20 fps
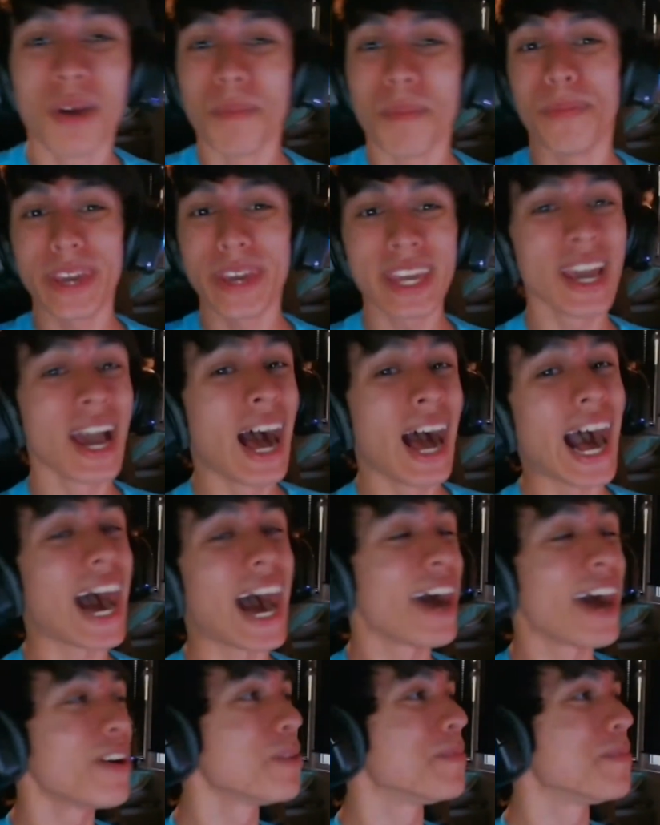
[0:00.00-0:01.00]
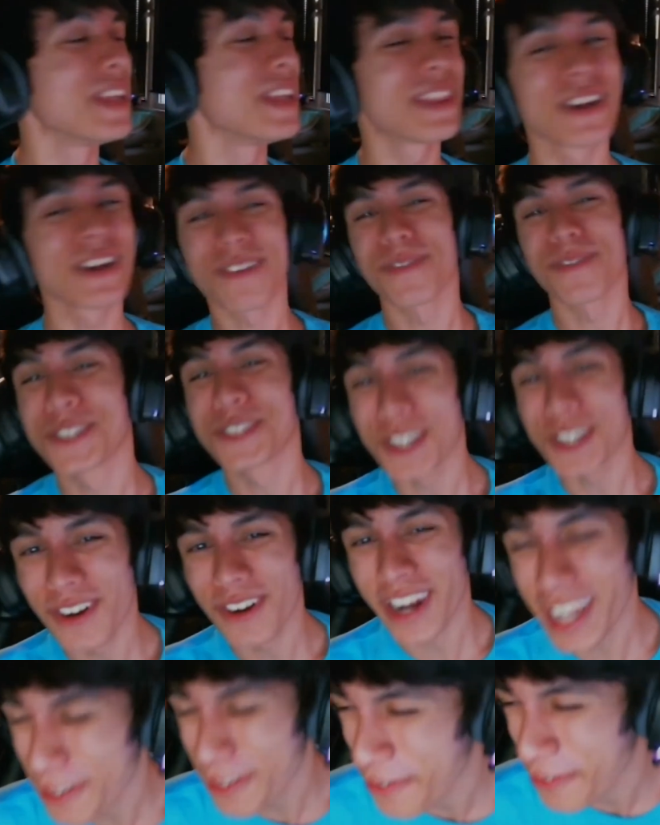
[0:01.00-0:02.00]
B, I would be the most
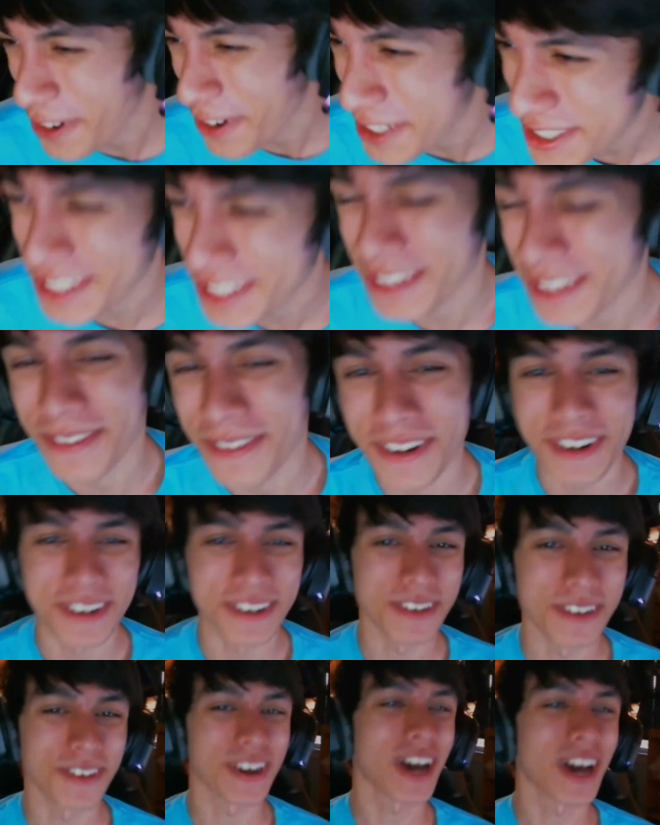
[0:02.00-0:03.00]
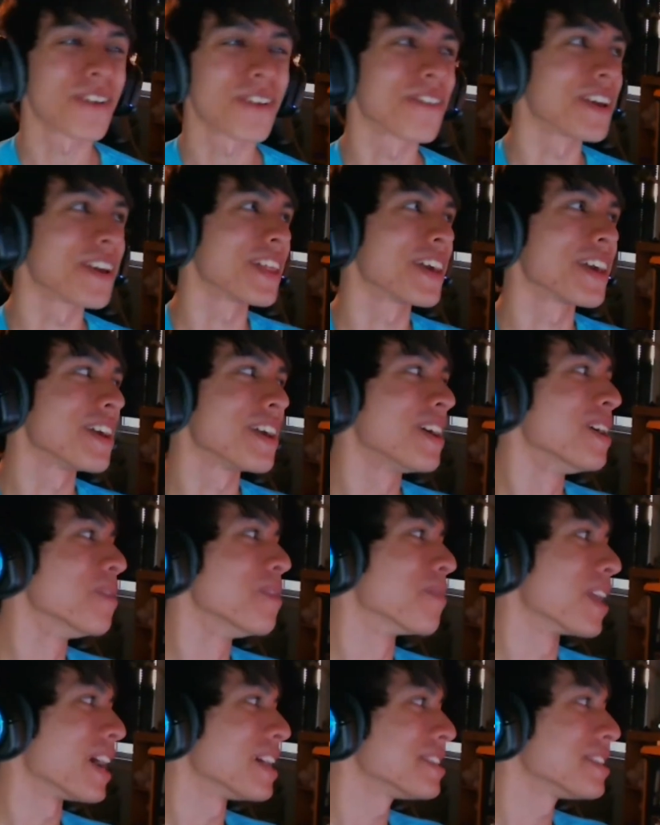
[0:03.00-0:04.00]
creative person in the world. Or not really,
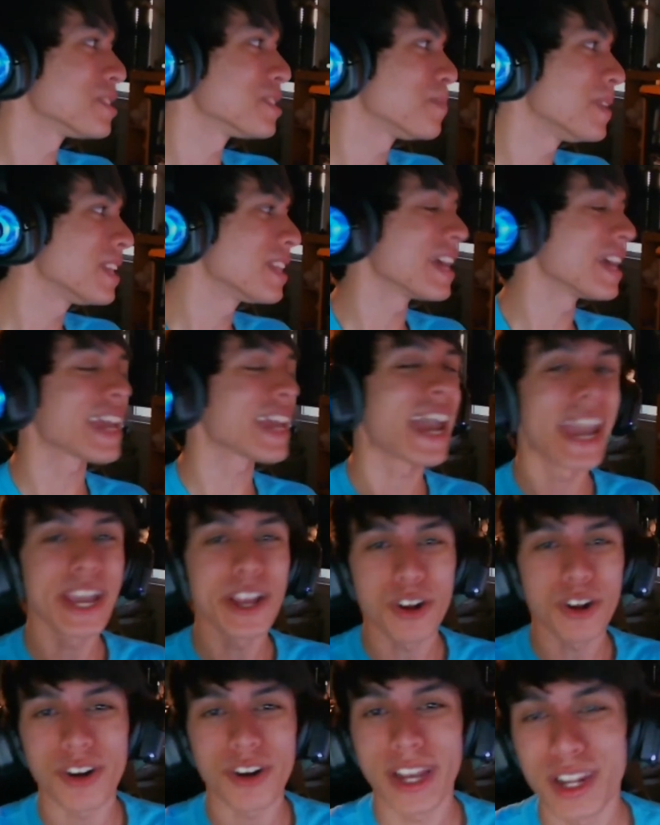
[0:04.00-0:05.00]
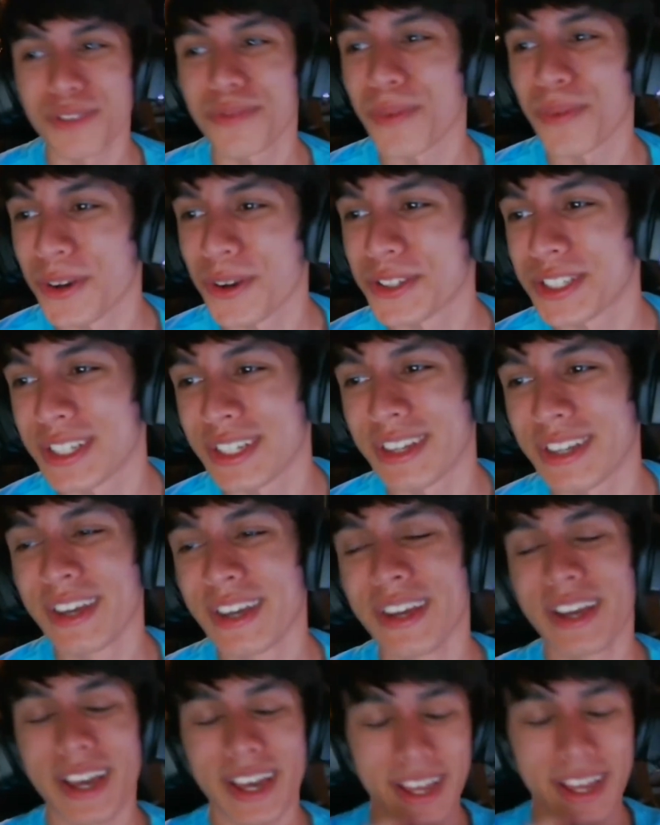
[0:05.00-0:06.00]
but I'd just be like a creative person.
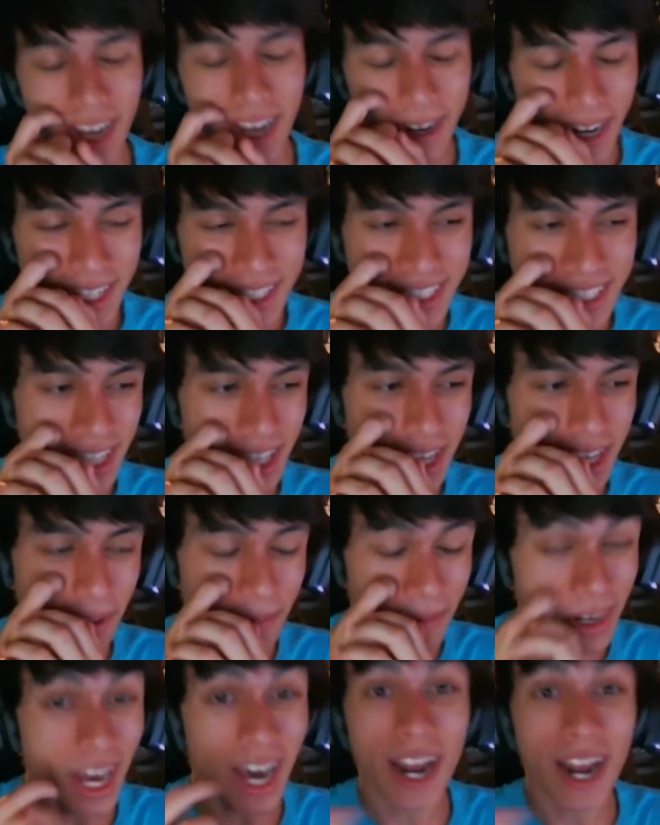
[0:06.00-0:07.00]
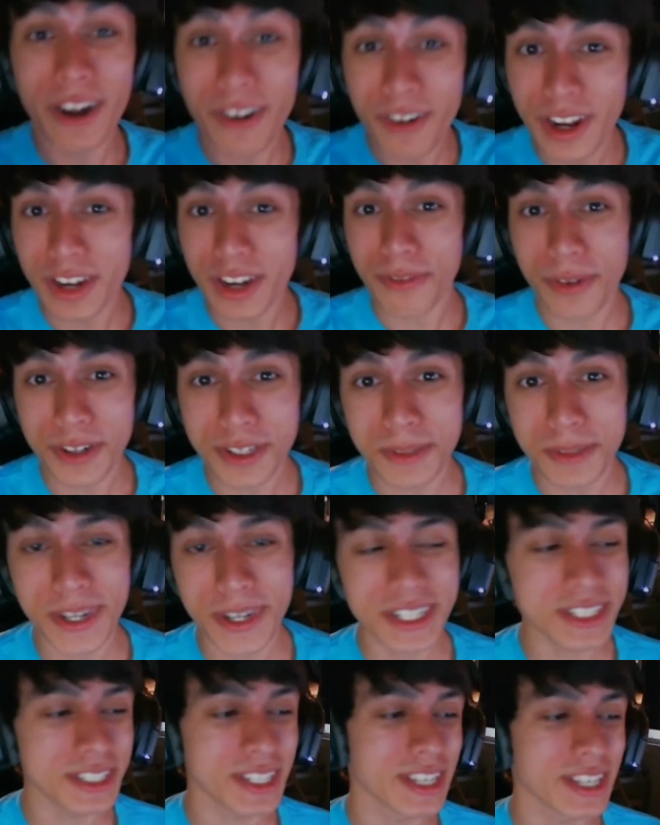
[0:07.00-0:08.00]
And I'm not saying like I'm not a creative person, but I'm
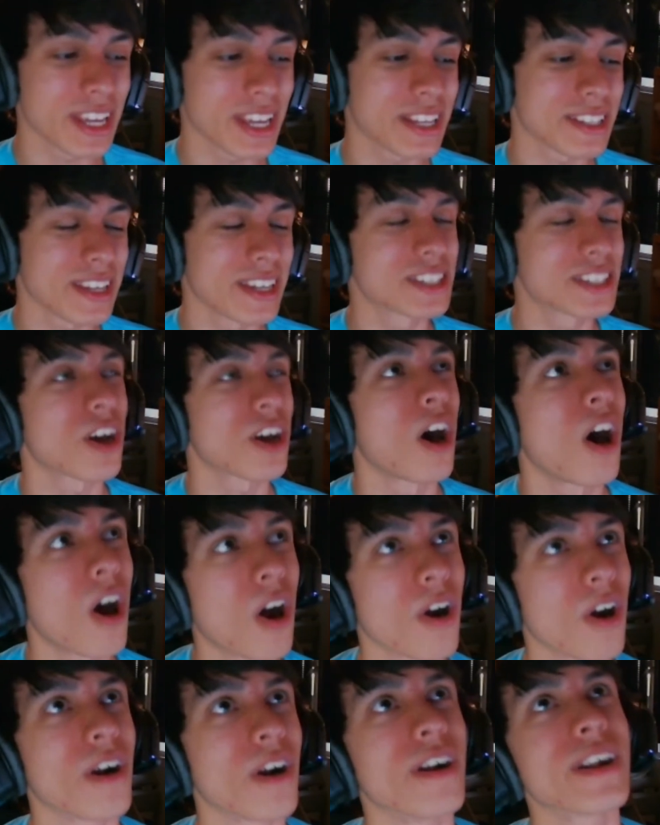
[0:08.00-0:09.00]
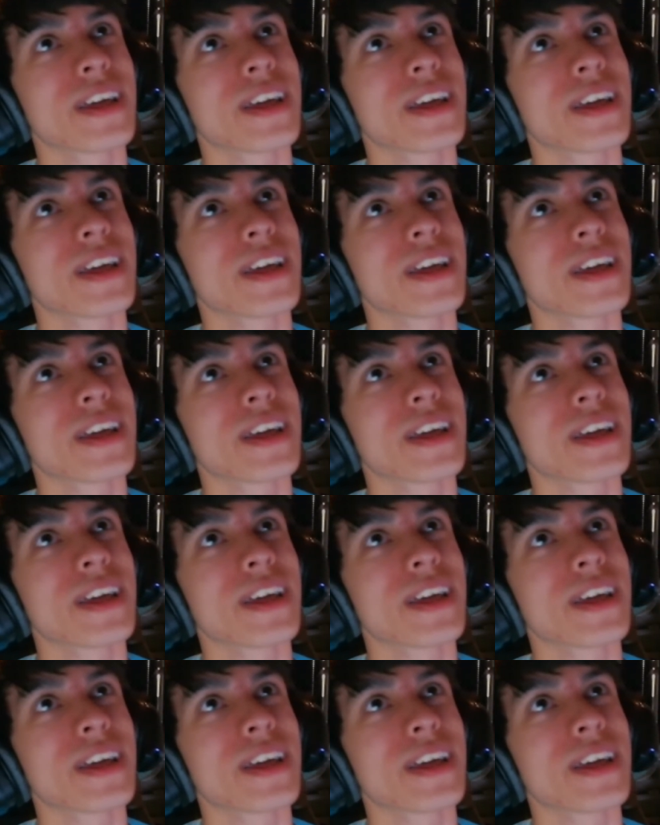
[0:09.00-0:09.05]
just saying like it's hard.